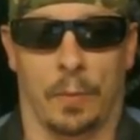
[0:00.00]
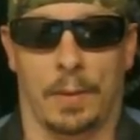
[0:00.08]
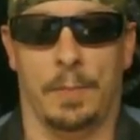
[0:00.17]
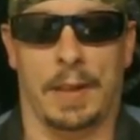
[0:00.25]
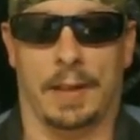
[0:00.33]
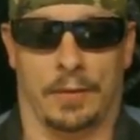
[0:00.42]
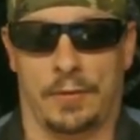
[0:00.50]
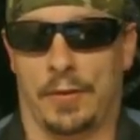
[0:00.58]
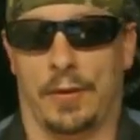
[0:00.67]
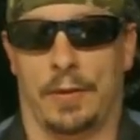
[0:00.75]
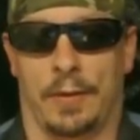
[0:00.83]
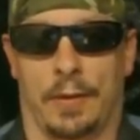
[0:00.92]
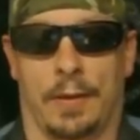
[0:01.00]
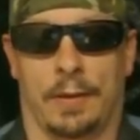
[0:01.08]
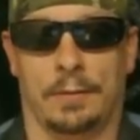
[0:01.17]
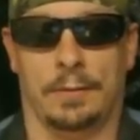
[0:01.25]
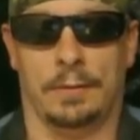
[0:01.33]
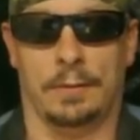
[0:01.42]
would be considered
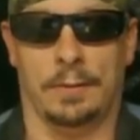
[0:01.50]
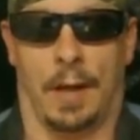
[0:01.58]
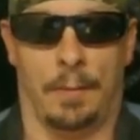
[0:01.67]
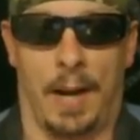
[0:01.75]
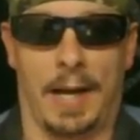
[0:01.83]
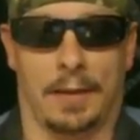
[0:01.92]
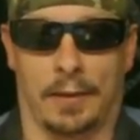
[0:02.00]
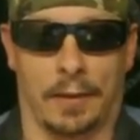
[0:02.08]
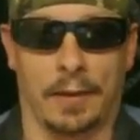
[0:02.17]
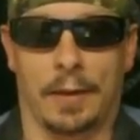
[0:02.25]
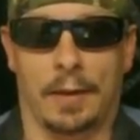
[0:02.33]
a biker.